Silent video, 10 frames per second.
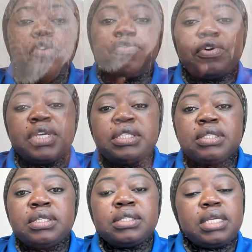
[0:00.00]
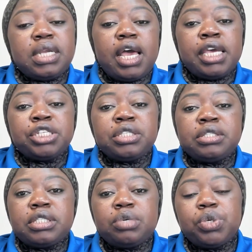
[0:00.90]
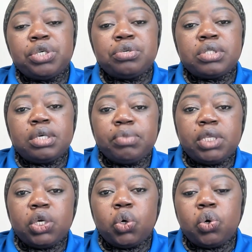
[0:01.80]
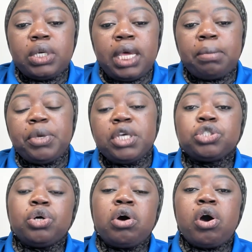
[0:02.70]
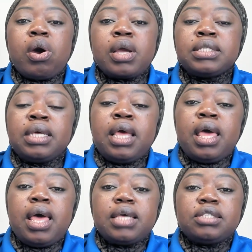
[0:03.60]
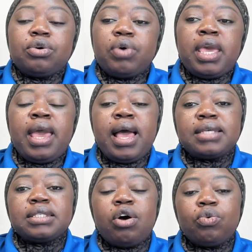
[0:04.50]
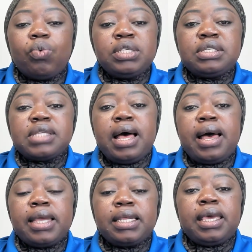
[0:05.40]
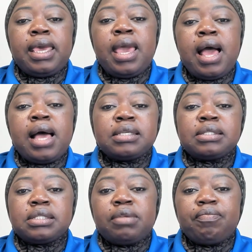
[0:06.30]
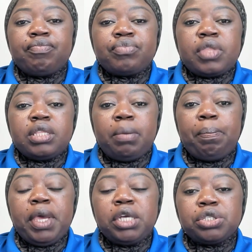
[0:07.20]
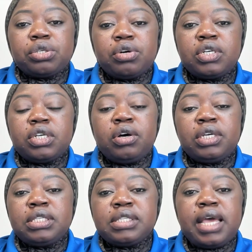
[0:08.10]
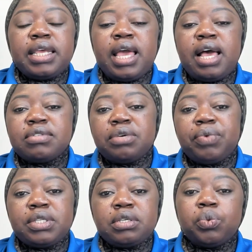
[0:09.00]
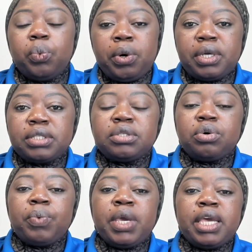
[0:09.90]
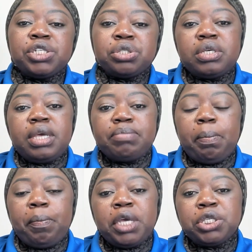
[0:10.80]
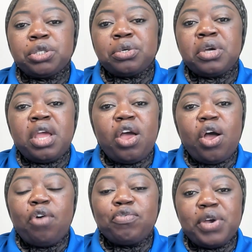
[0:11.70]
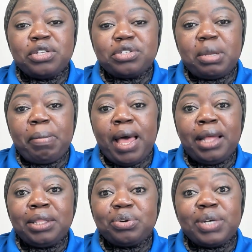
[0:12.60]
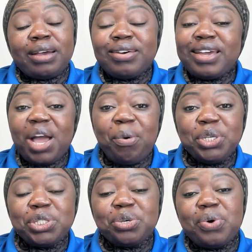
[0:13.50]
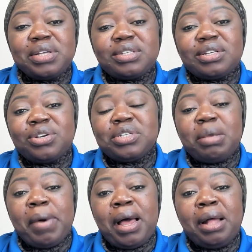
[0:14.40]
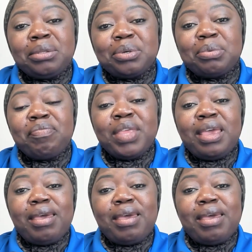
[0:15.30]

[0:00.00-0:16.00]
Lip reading: For instance, in our agency, we use something called like picture cards. So it has on one side, it has the picture on the other side, it has the written words. So we can show them the picture of going to the bathroom, like, okay, I want you going to go to the bathroom.